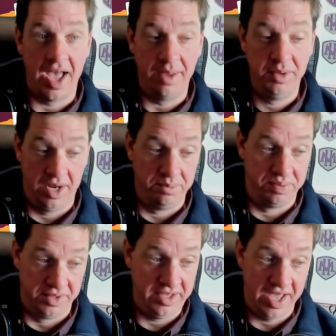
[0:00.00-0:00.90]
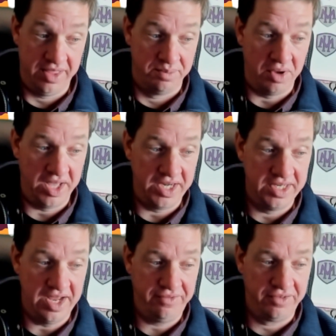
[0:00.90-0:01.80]
I mean, I believe, yeah, the body
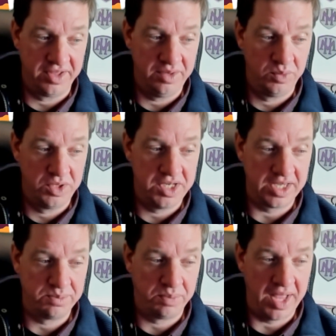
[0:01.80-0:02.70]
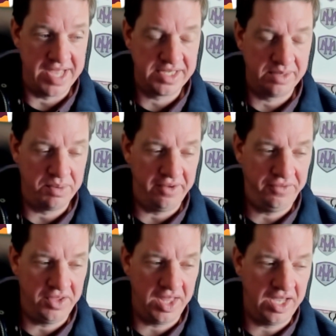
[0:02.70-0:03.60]
definitely rejects plastic, but I
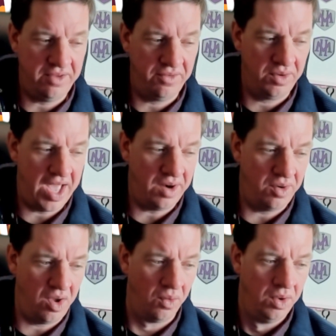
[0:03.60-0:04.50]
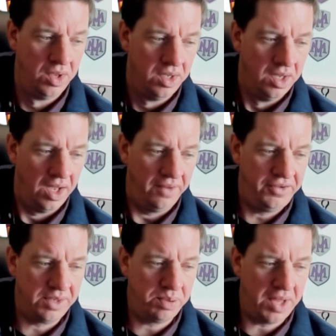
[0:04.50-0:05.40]
feel like even, I don't know. I feel
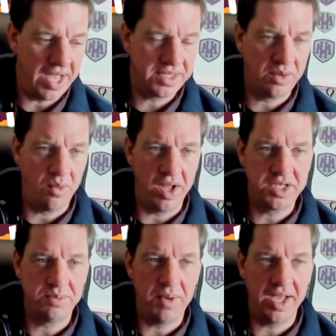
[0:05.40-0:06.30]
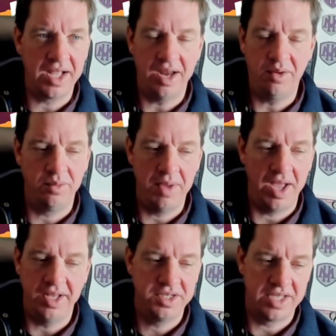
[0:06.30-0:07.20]
like plastic watches back, I don't remember.
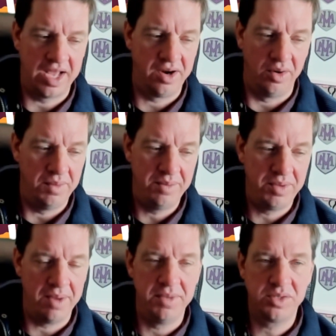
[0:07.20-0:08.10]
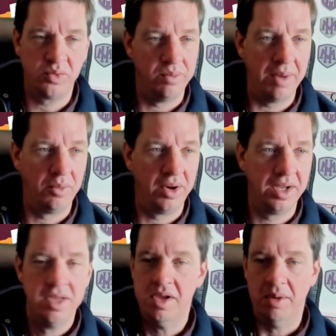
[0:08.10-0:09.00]
I don't know. Maybe I'm misremembering.
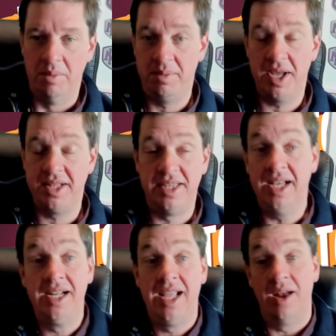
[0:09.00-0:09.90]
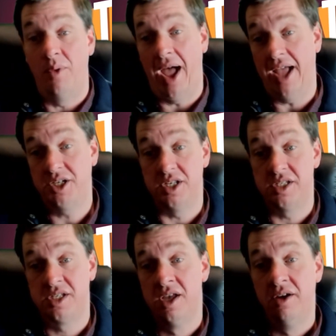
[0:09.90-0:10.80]
Maybe I did get
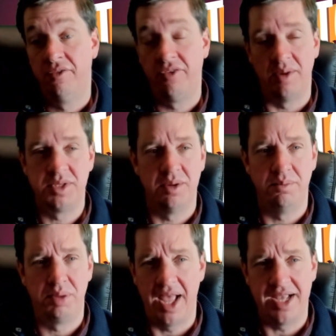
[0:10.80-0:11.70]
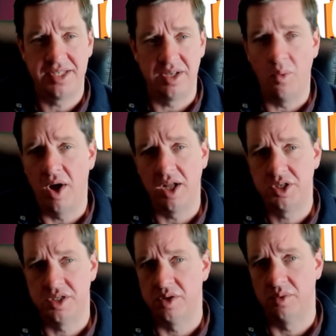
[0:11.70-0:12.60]
rashes from some plastic
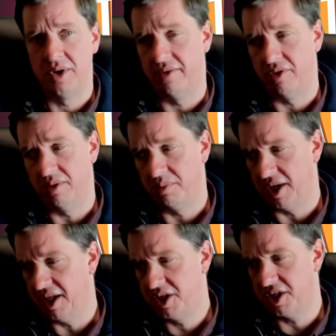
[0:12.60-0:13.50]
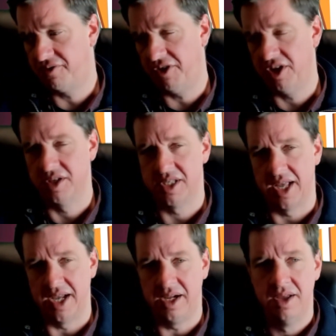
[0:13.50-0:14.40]
watches or whatever, but it just feels
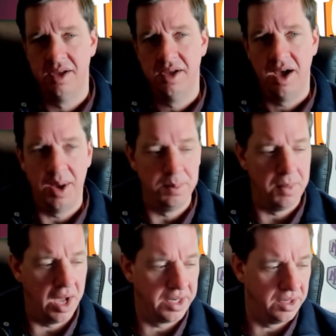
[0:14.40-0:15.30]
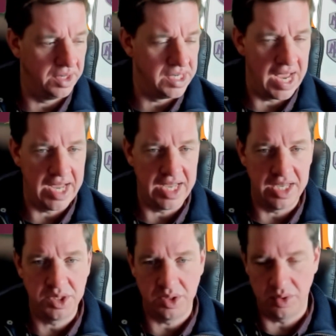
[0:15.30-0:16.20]
like a modern day
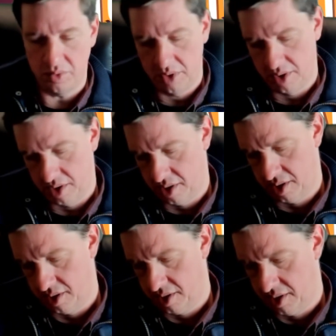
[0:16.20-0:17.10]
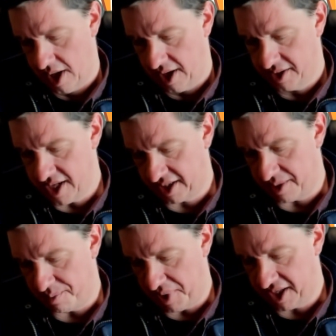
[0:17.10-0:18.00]
issue. It's not like the
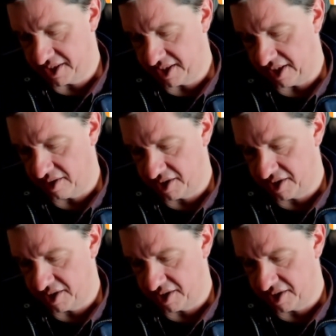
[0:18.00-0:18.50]
biggest deal.